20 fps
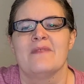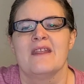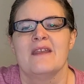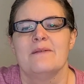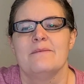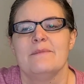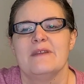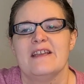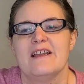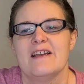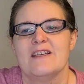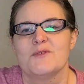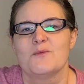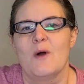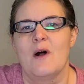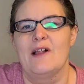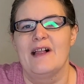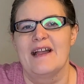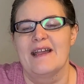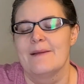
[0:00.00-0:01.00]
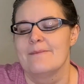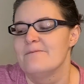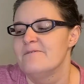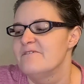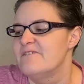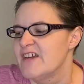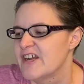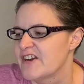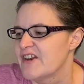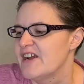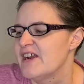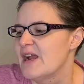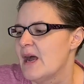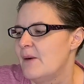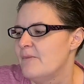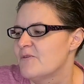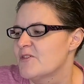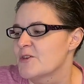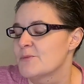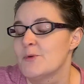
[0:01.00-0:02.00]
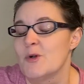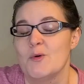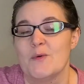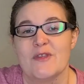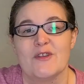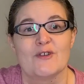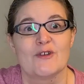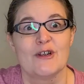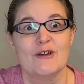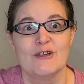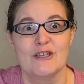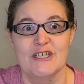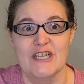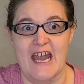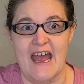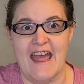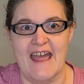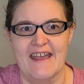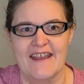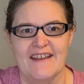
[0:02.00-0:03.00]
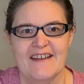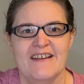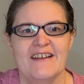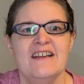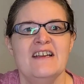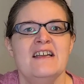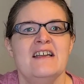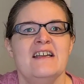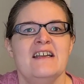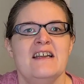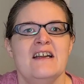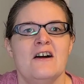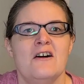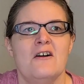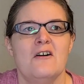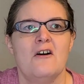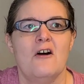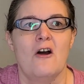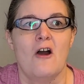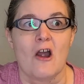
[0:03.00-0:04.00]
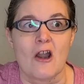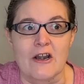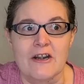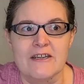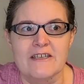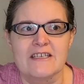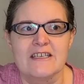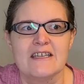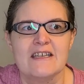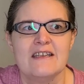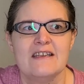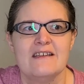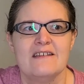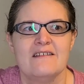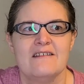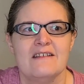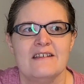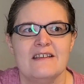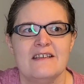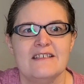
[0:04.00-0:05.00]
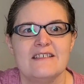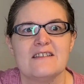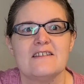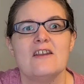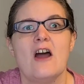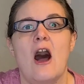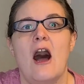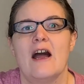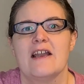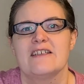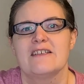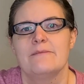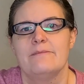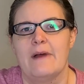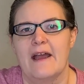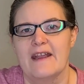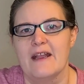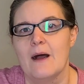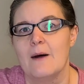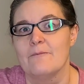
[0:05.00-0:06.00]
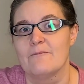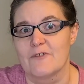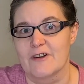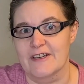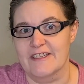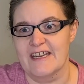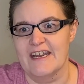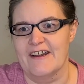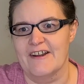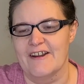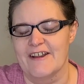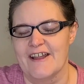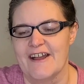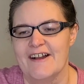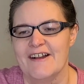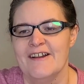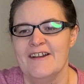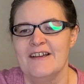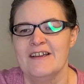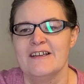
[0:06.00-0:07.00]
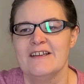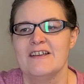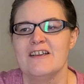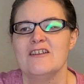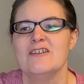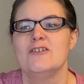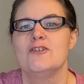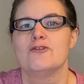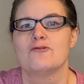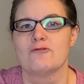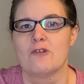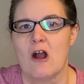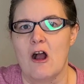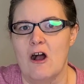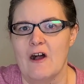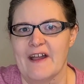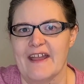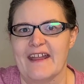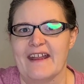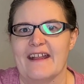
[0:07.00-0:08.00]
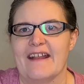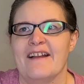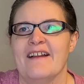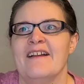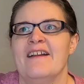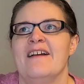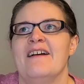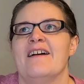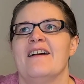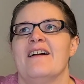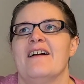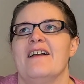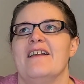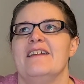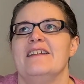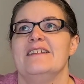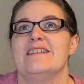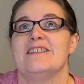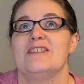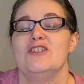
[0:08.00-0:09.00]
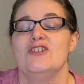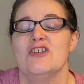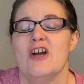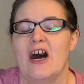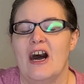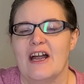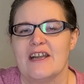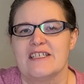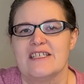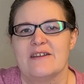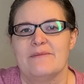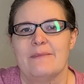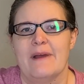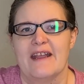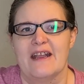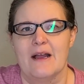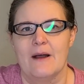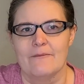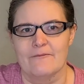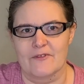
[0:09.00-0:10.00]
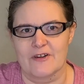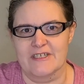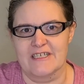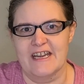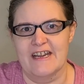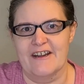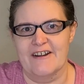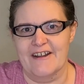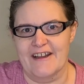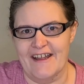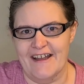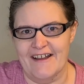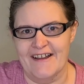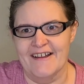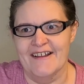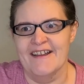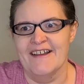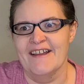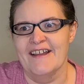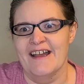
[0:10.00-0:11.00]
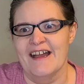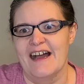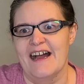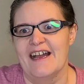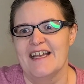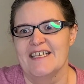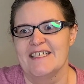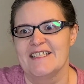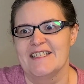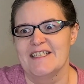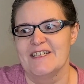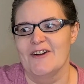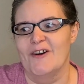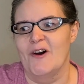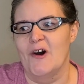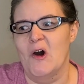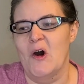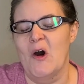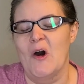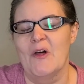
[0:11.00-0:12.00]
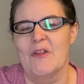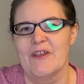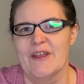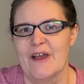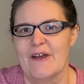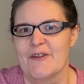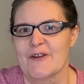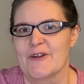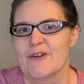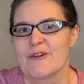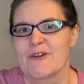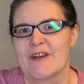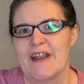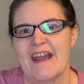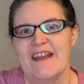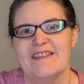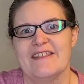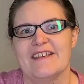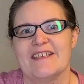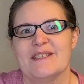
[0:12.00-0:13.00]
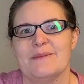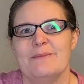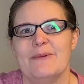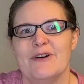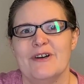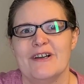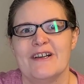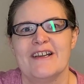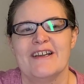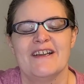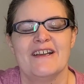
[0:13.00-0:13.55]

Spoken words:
because while I am very comfortable with crochet, art is not my comfort area. Drawing is not my comfort area. I see all the other Create This Book